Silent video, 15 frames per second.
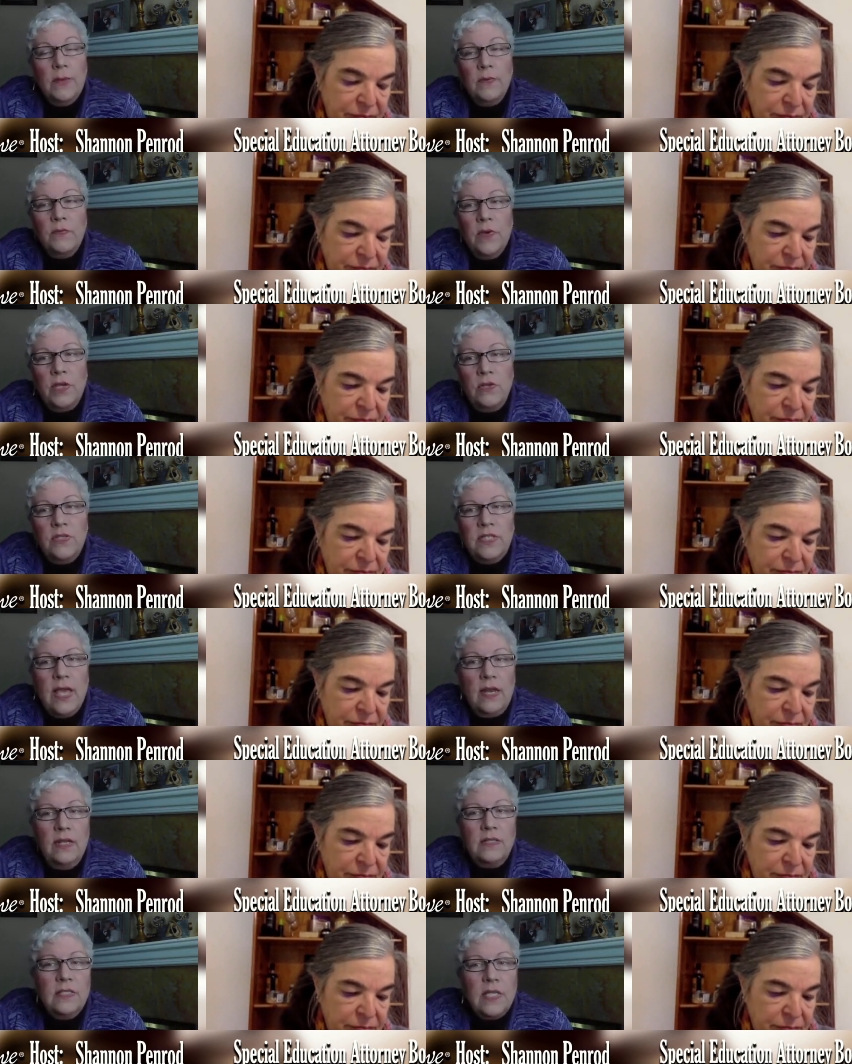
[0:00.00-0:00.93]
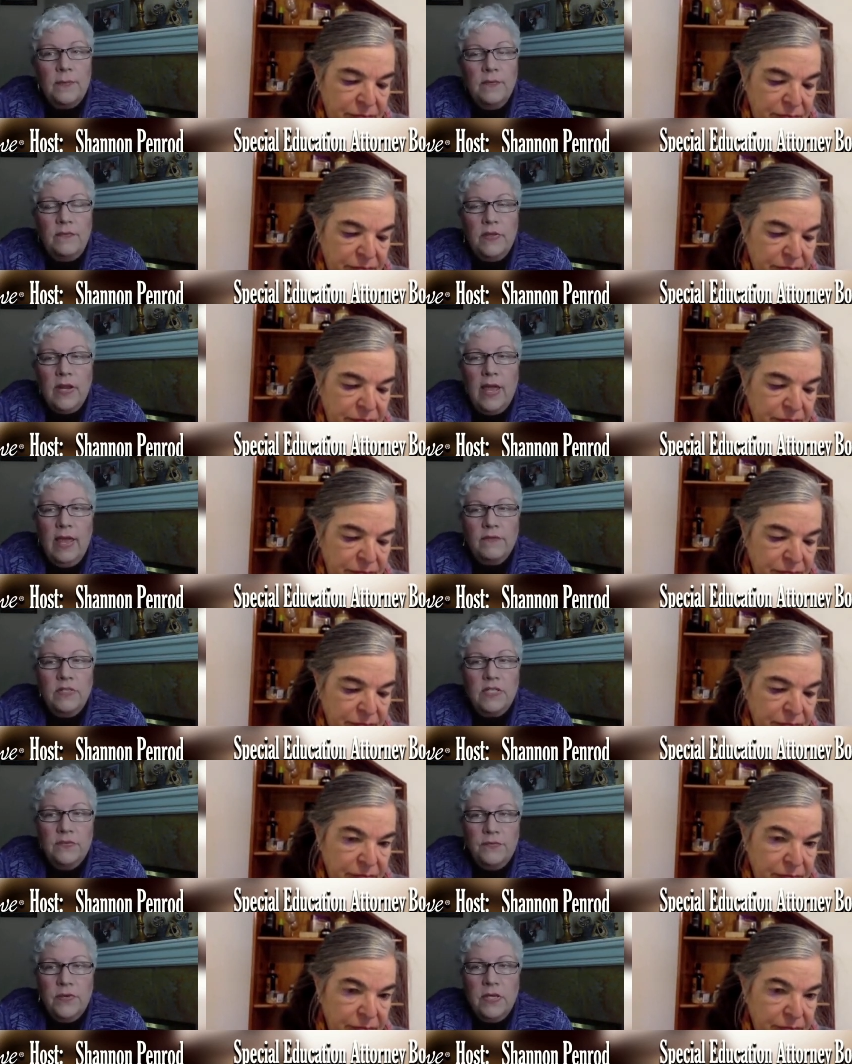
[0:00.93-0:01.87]
Speaker 1: with some of what you said, and some of it I have
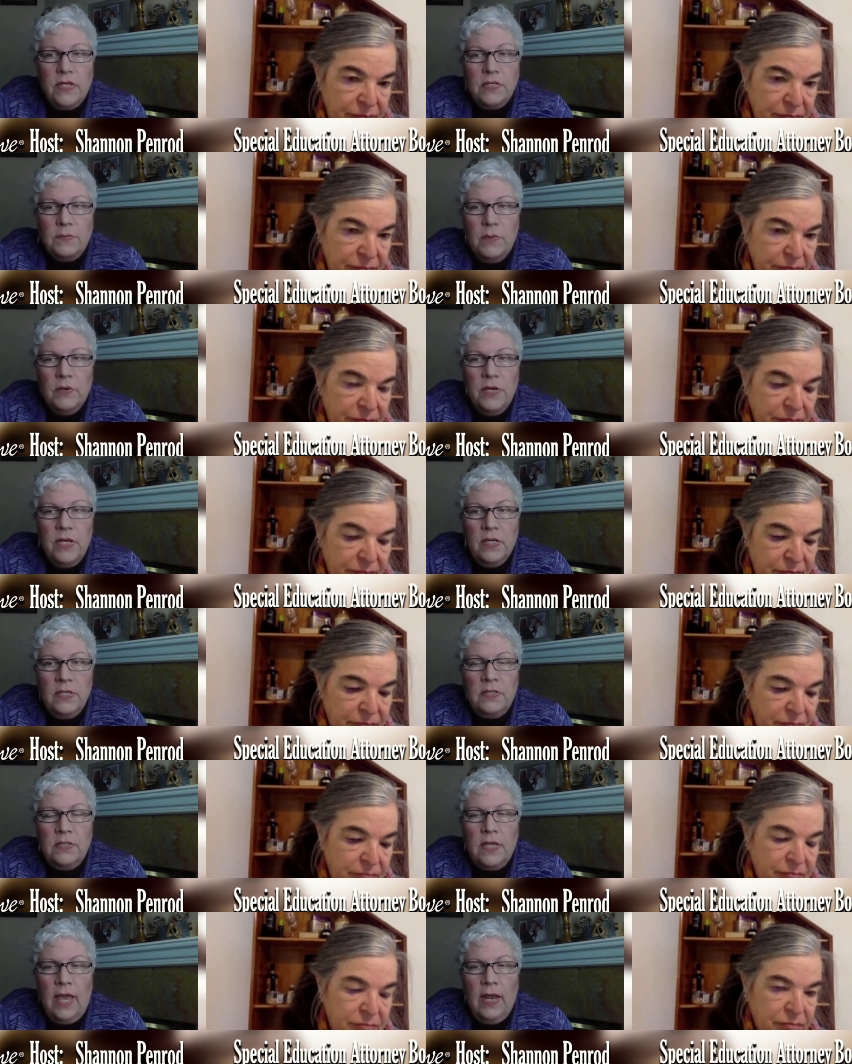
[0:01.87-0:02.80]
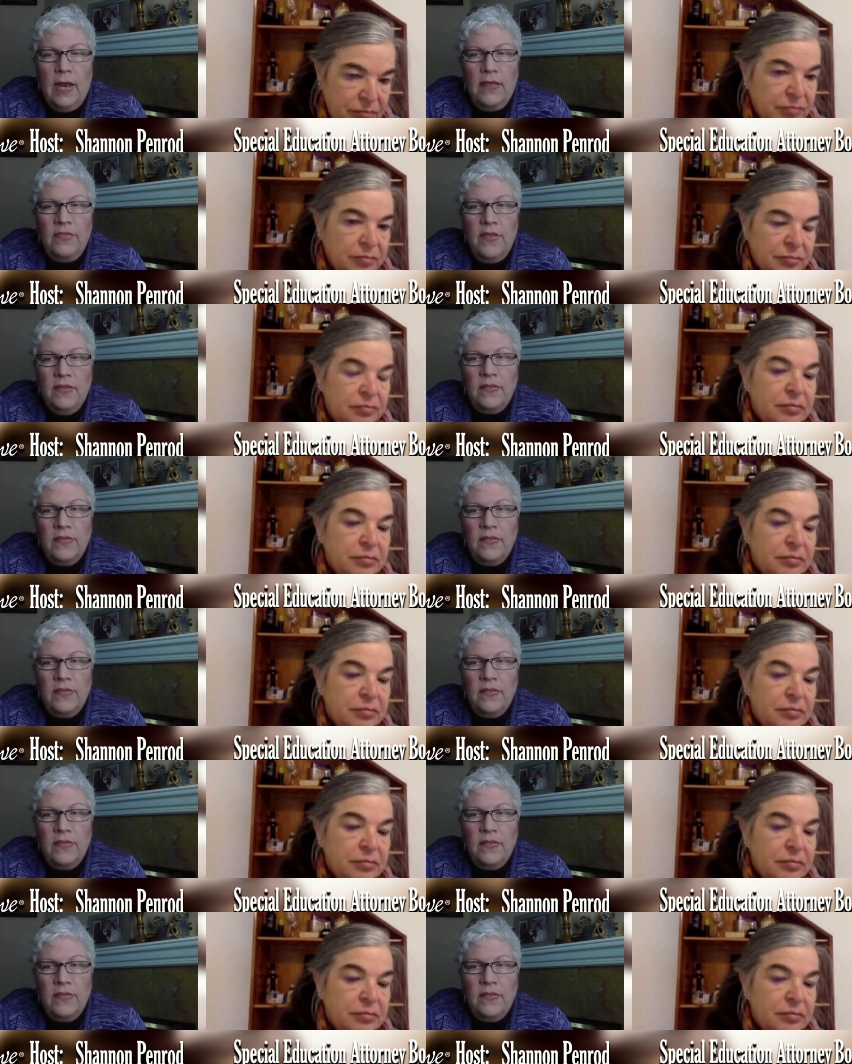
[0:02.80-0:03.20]
a different experience, and I mm-hmm.